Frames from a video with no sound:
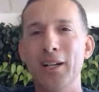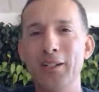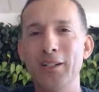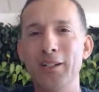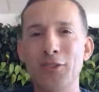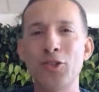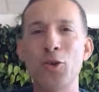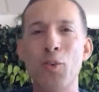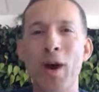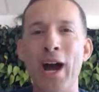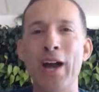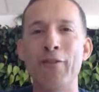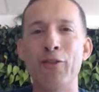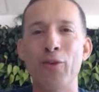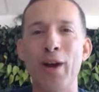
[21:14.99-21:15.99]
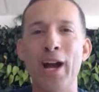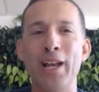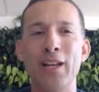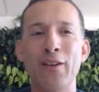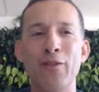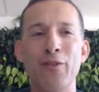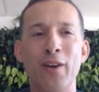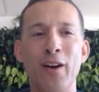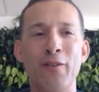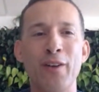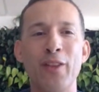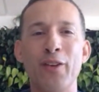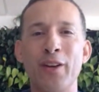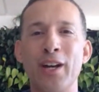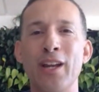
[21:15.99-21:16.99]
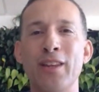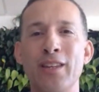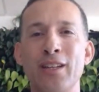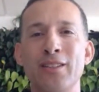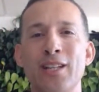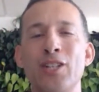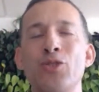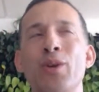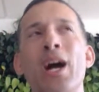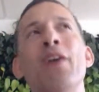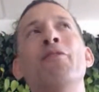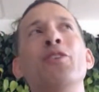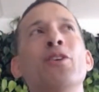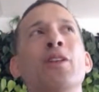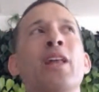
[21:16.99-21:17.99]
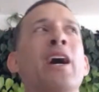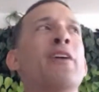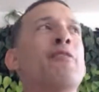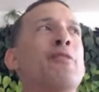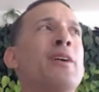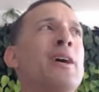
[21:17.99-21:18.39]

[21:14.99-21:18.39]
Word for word: such a wide variety of, of other kind of things that you have in your life